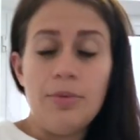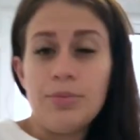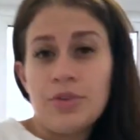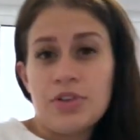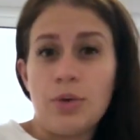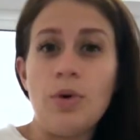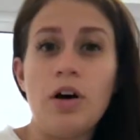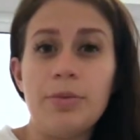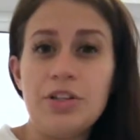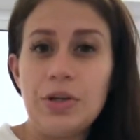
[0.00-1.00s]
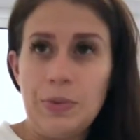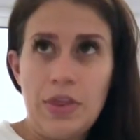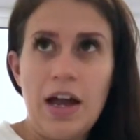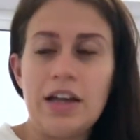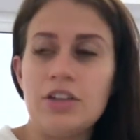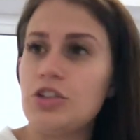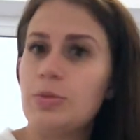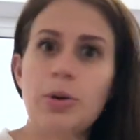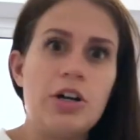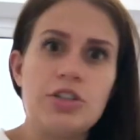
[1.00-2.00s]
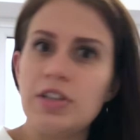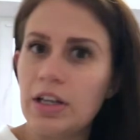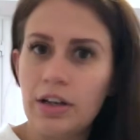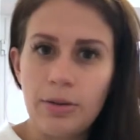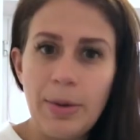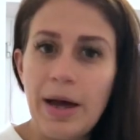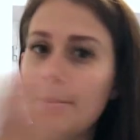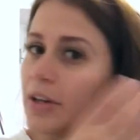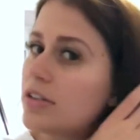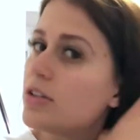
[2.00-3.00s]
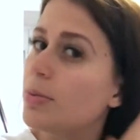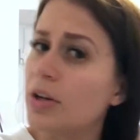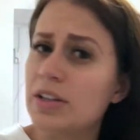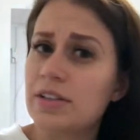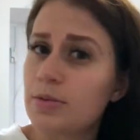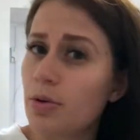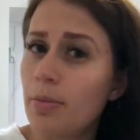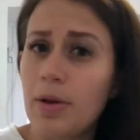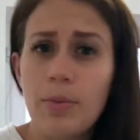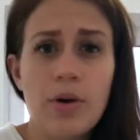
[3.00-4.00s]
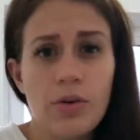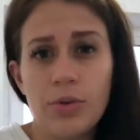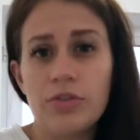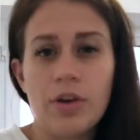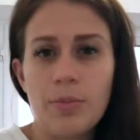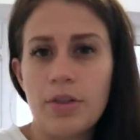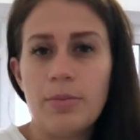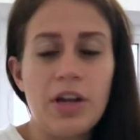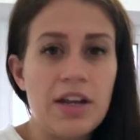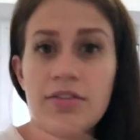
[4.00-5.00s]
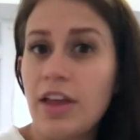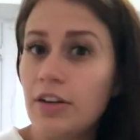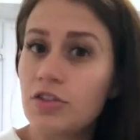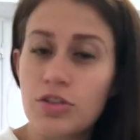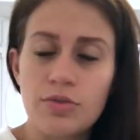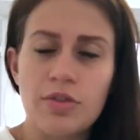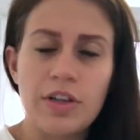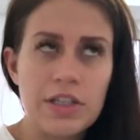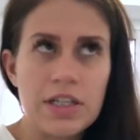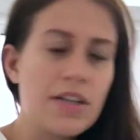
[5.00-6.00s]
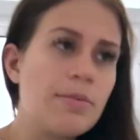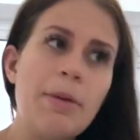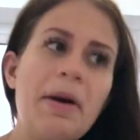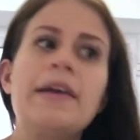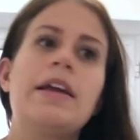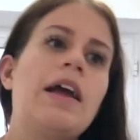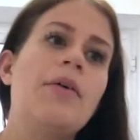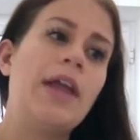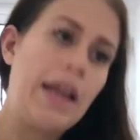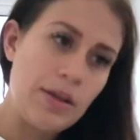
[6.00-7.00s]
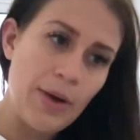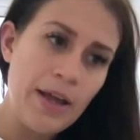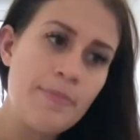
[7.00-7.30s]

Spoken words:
So what I'll be doing with that is just purchasing another pair, because to be honest, that's probably what I would have done with the money if they'd have just refunded it to my bank account anyway.